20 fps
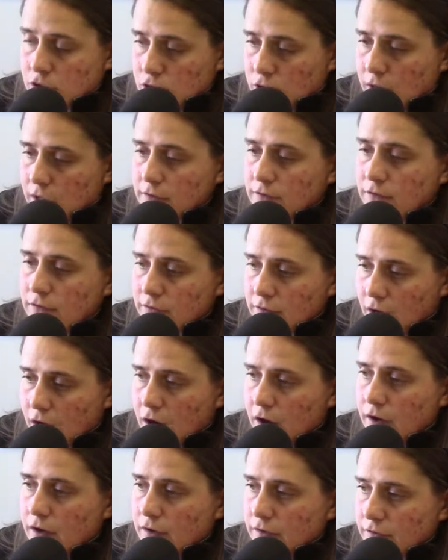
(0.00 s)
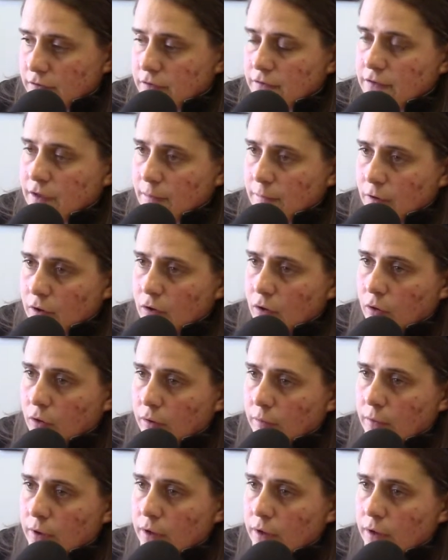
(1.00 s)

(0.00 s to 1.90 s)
Chances are it is the same cannoli.